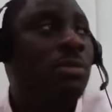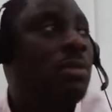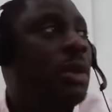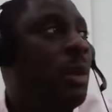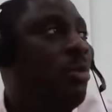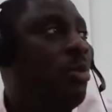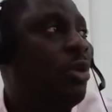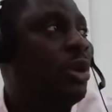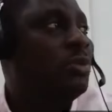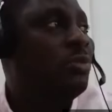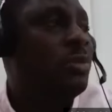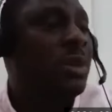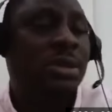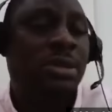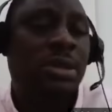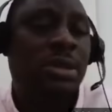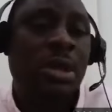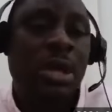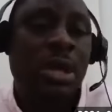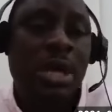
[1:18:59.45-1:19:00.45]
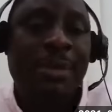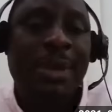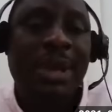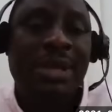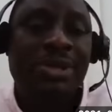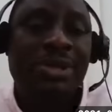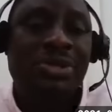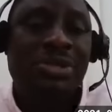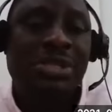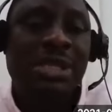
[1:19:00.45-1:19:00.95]
appointment, you might
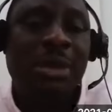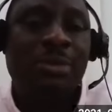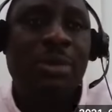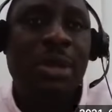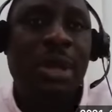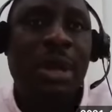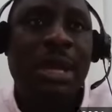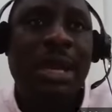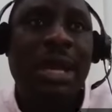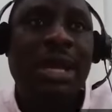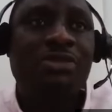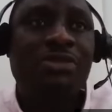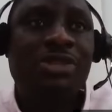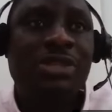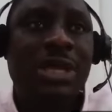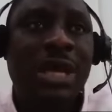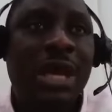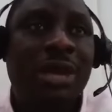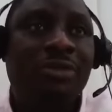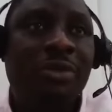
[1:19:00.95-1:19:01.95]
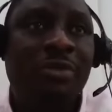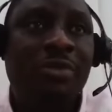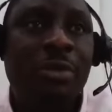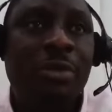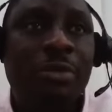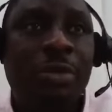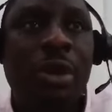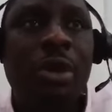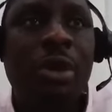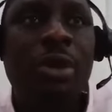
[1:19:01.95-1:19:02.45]
need to step down, allow you resign from the
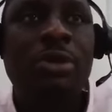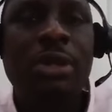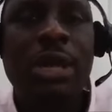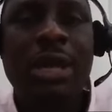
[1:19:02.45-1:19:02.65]
board,